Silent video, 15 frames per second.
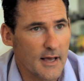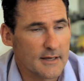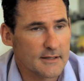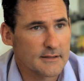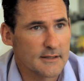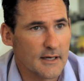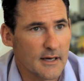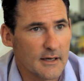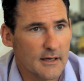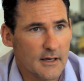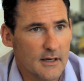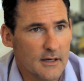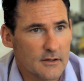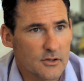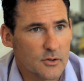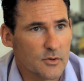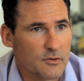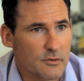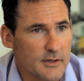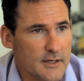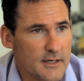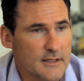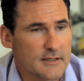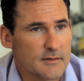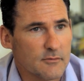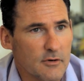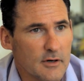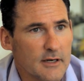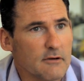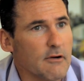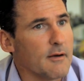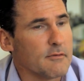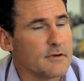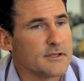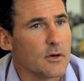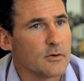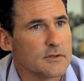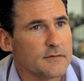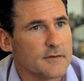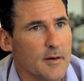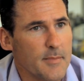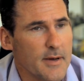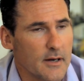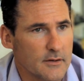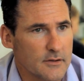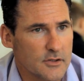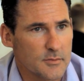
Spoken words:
last 2 or 3 years. Some really great results have come out in